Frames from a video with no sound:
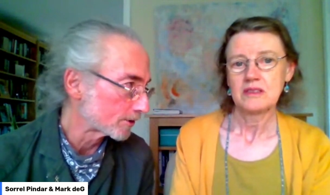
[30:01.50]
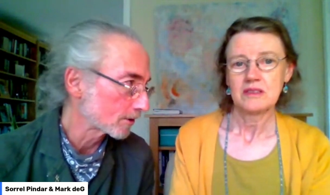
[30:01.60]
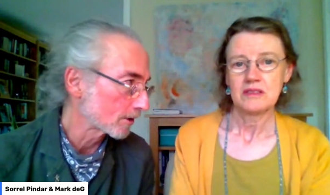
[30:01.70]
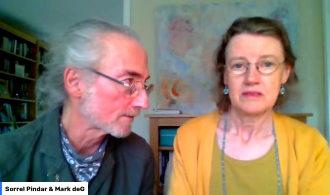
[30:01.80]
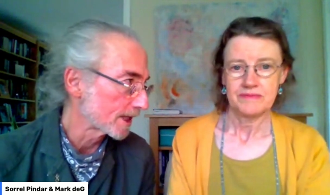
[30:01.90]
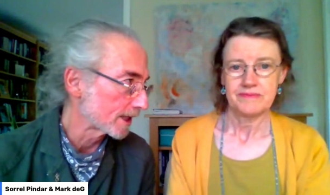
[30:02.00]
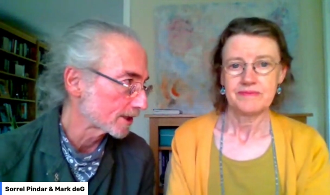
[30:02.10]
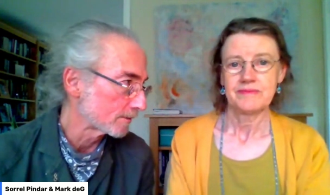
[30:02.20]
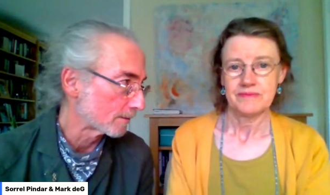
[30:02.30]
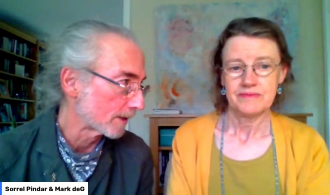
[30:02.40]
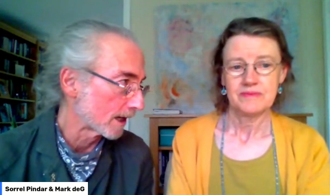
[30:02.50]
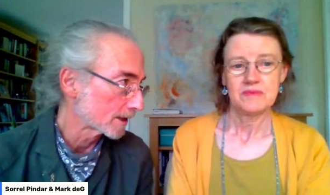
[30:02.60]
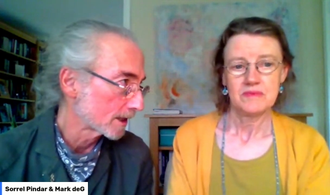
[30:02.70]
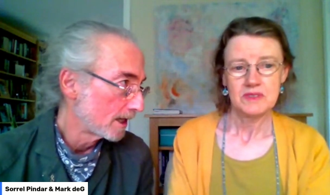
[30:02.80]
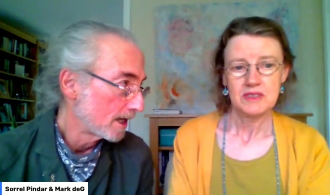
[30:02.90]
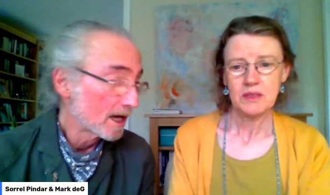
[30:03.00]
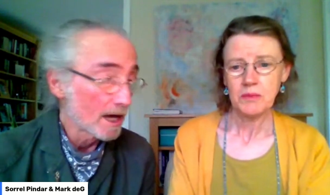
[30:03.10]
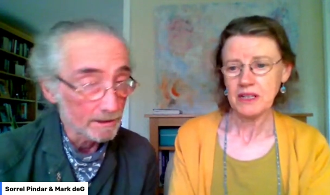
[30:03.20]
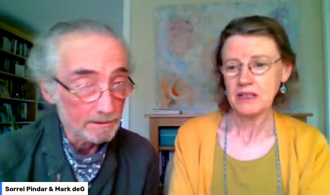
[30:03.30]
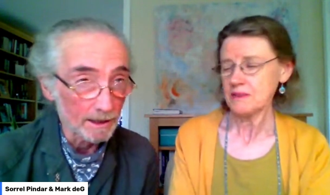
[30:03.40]
Speaker 1: what would your conversation be about?
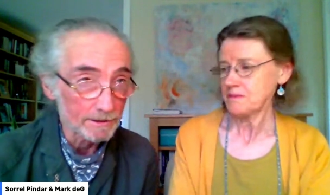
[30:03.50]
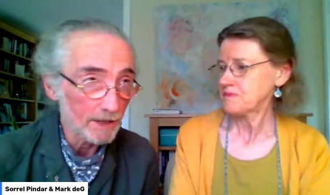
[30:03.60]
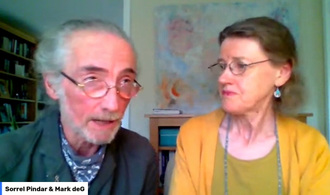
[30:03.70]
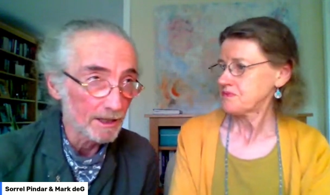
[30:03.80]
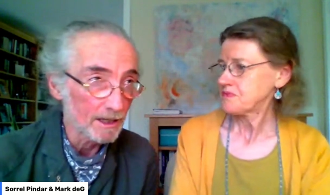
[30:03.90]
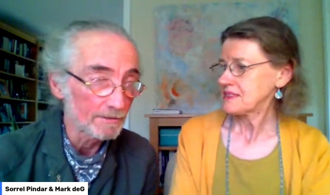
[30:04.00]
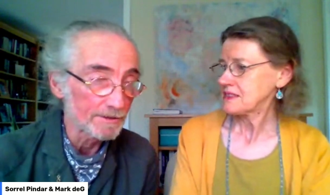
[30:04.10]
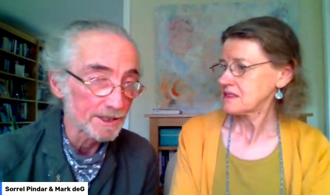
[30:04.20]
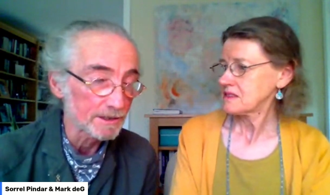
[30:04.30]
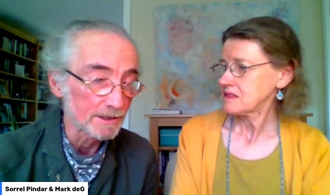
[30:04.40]
Something and, like that. And crap at love